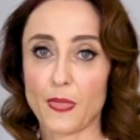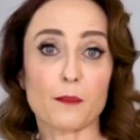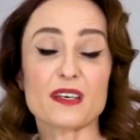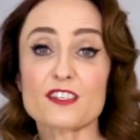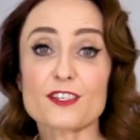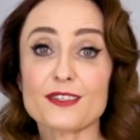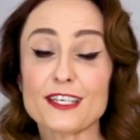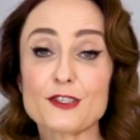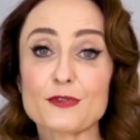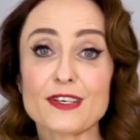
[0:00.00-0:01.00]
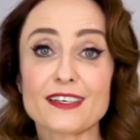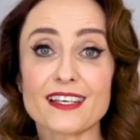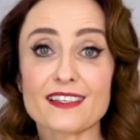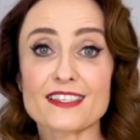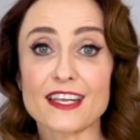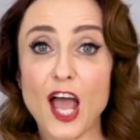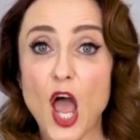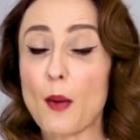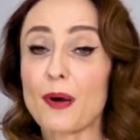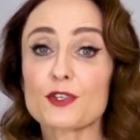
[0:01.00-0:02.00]
But there's no need to feel guilty
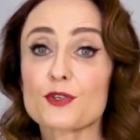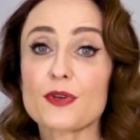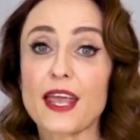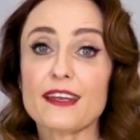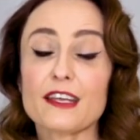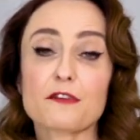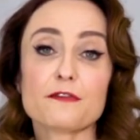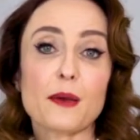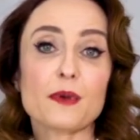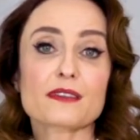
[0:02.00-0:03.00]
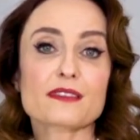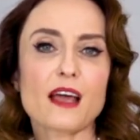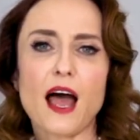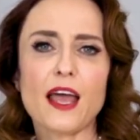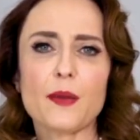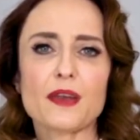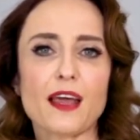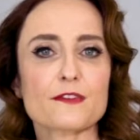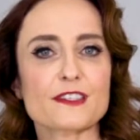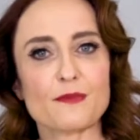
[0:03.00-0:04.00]
about creating a fabulous time and
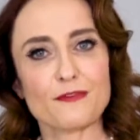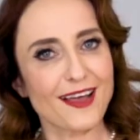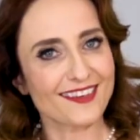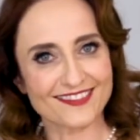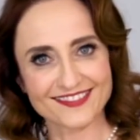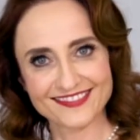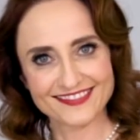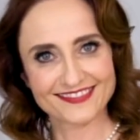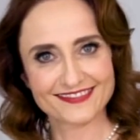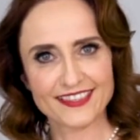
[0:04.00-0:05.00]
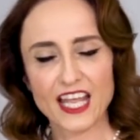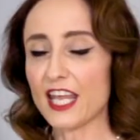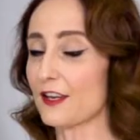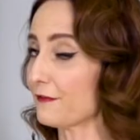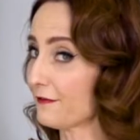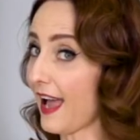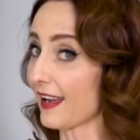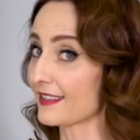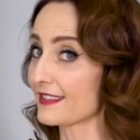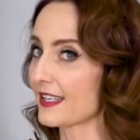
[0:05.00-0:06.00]
have some fun. In
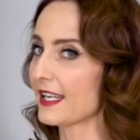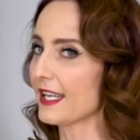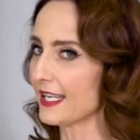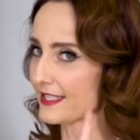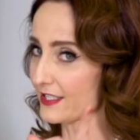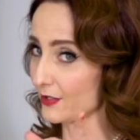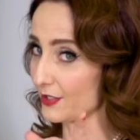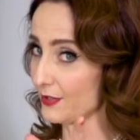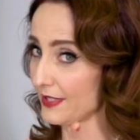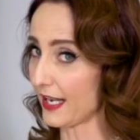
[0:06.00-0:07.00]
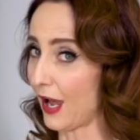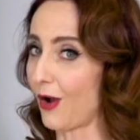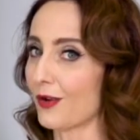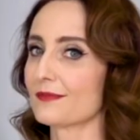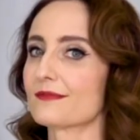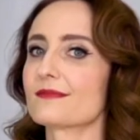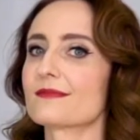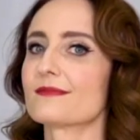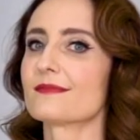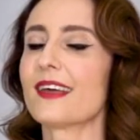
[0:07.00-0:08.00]
fact, it's your duty now.
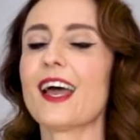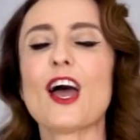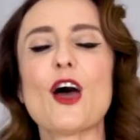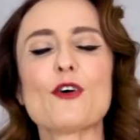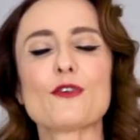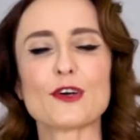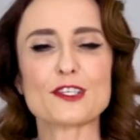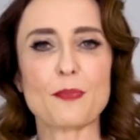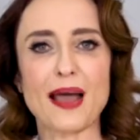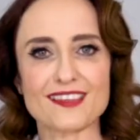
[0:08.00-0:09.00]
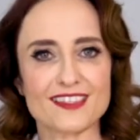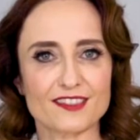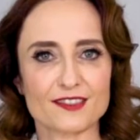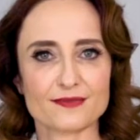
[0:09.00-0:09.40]
First mindset.